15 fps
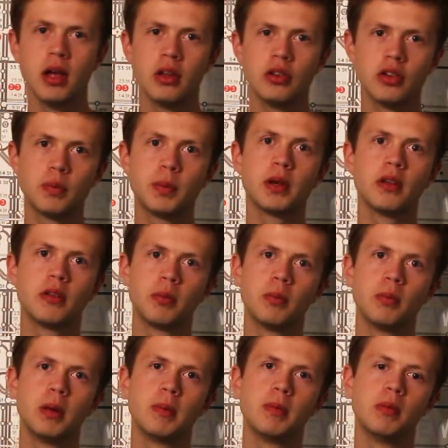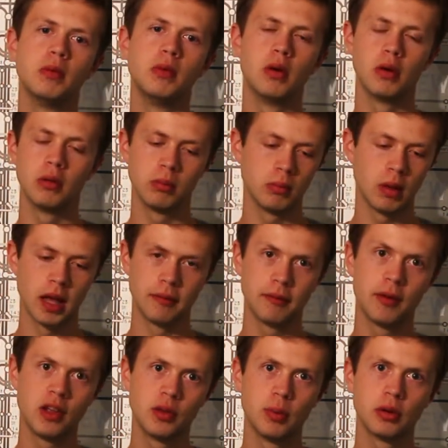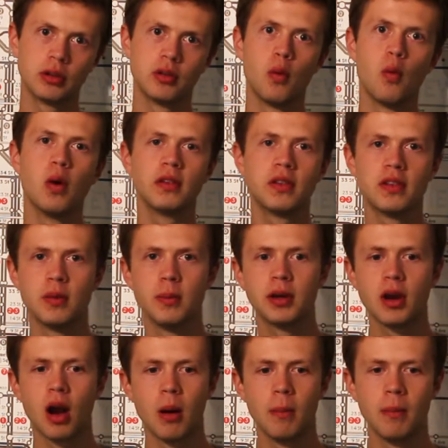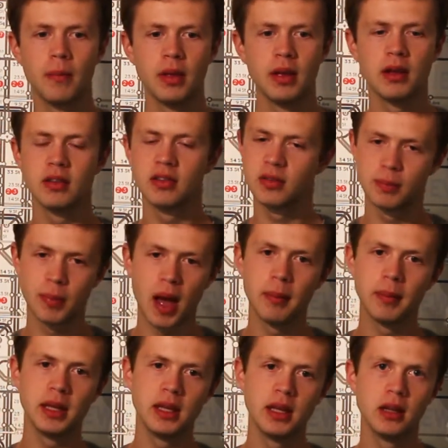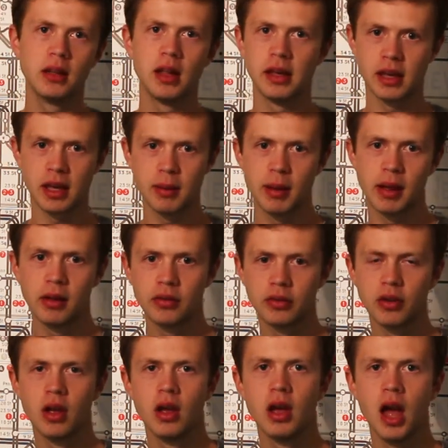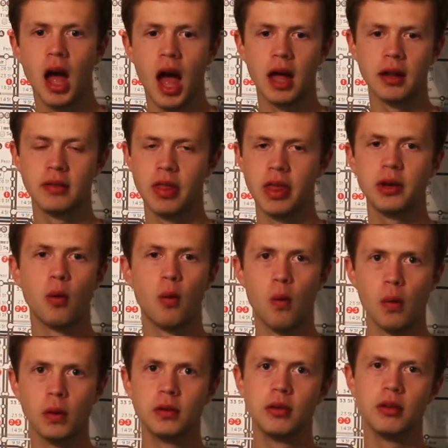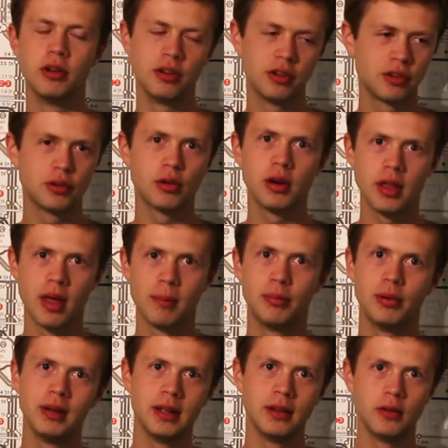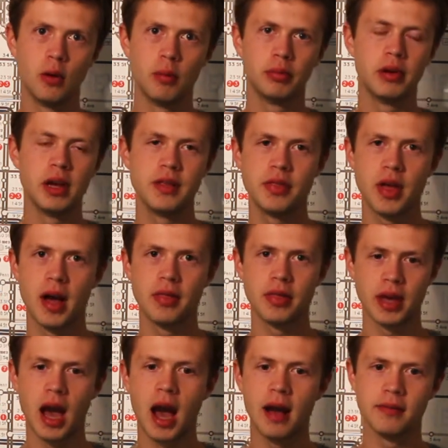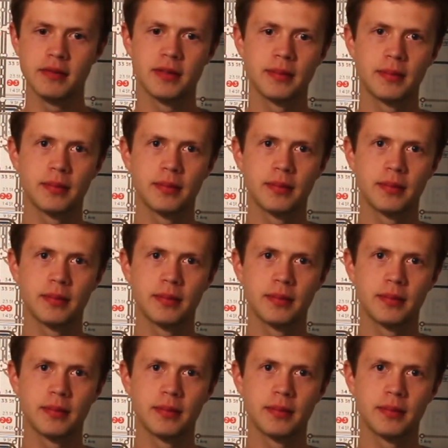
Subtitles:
just because people at Facebook don't want it to become spammy like emails, and they don't want to destroy that brilliant open rate that they have.